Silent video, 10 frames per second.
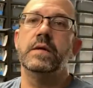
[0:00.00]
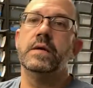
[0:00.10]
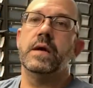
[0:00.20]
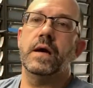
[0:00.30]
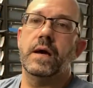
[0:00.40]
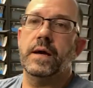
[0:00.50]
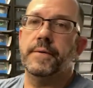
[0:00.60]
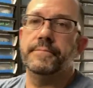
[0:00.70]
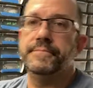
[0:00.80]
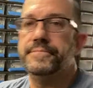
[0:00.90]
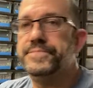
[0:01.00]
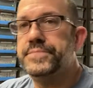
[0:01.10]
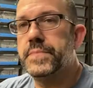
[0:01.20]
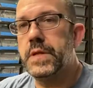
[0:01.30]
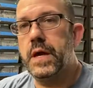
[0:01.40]

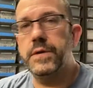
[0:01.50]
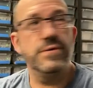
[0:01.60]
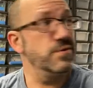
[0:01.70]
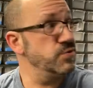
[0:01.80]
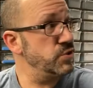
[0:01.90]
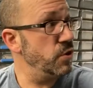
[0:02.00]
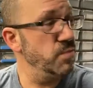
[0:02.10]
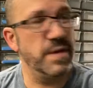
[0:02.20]
100 or so,